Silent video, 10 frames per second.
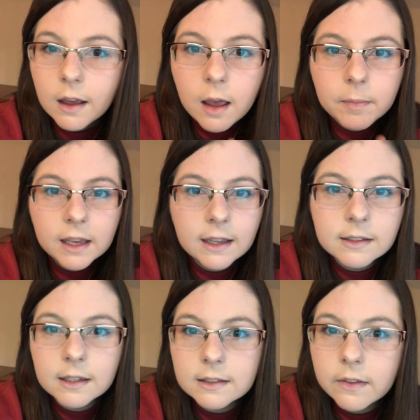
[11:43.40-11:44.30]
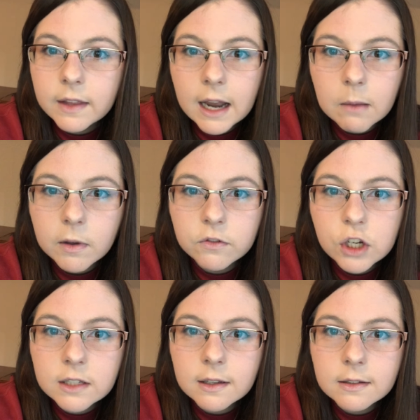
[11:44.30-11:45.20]
come against us in the name of
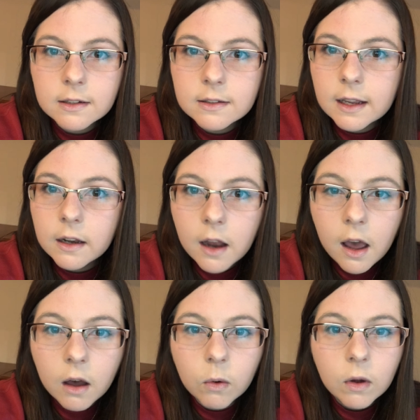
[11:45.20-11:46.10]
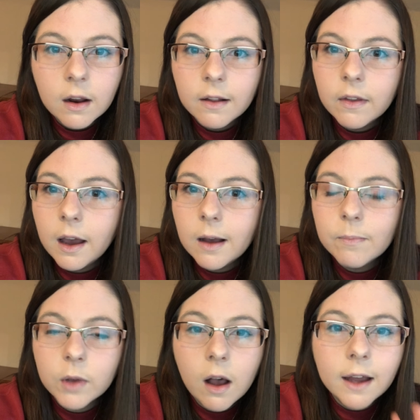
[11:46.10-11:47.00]
Jesus and say, No,
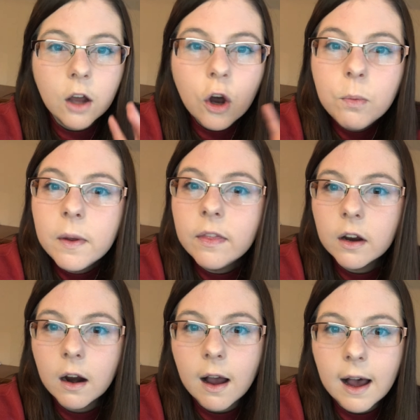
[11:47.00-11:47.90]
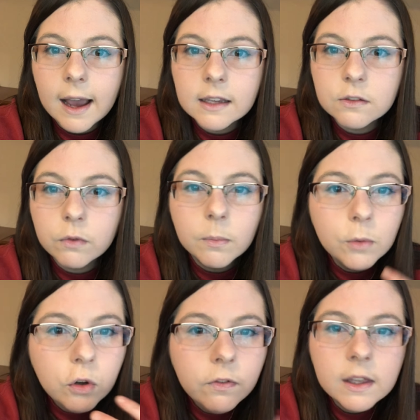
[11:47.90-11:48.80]
um, God, open their eyes,
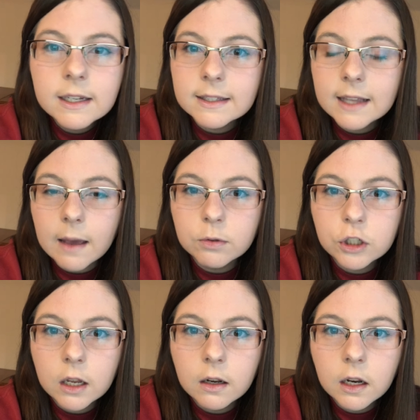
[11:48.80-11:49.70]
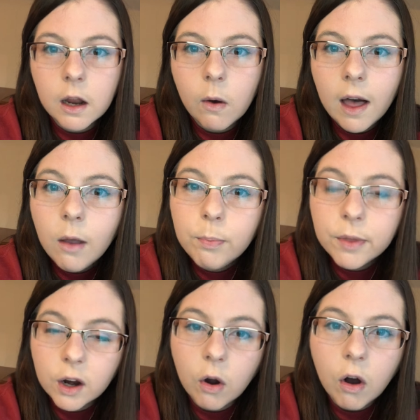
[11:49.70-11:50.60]
remove the deception, you know, help
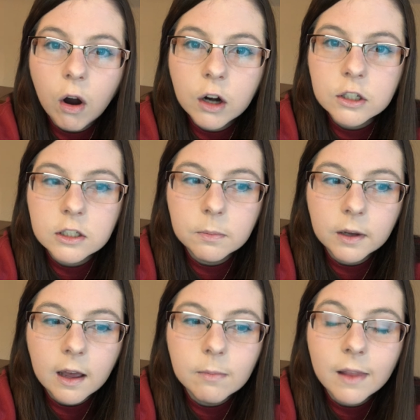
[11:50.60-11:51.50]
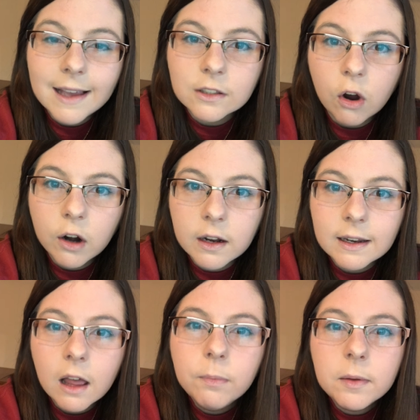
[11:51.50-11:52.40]
their hearts to become less hardened,
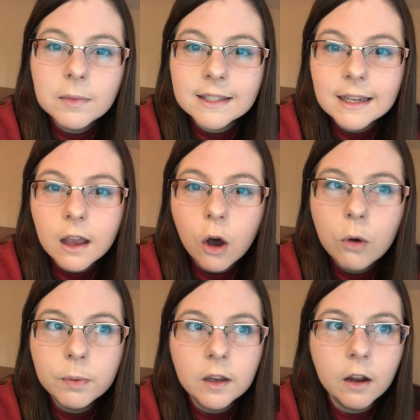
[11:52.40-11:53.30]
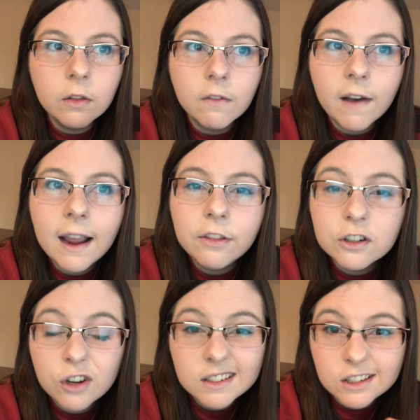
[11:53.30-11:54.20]
help them to see hope. You know, Leviathan
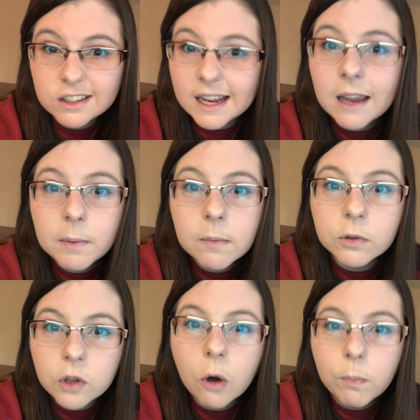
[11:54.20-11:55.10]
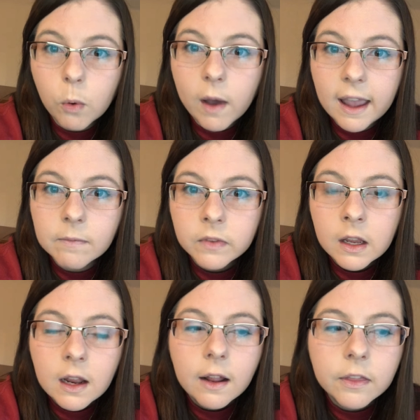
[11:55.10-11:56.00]
tries to just take people's hope away.
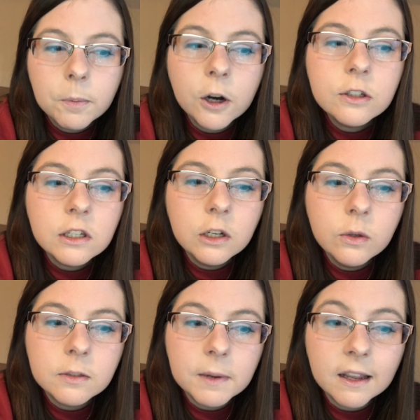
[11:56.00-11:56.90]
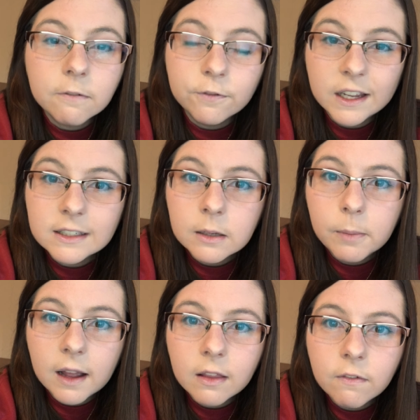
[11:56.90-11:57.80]
The person who is being afflicted
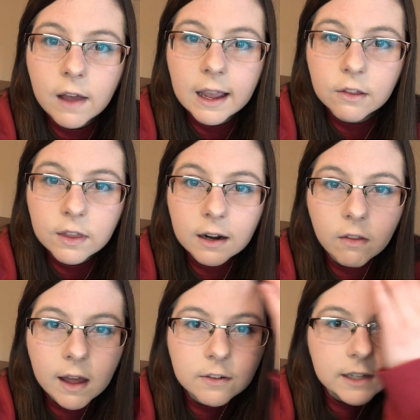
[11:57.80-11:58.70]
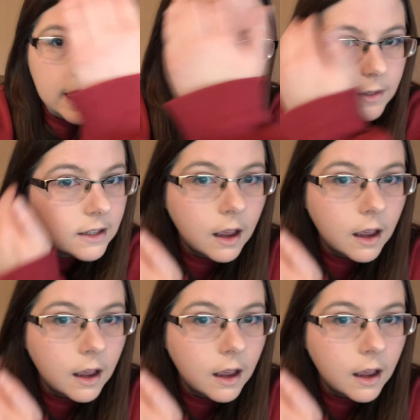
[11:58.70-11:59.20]
by Leviathan, a lot of times,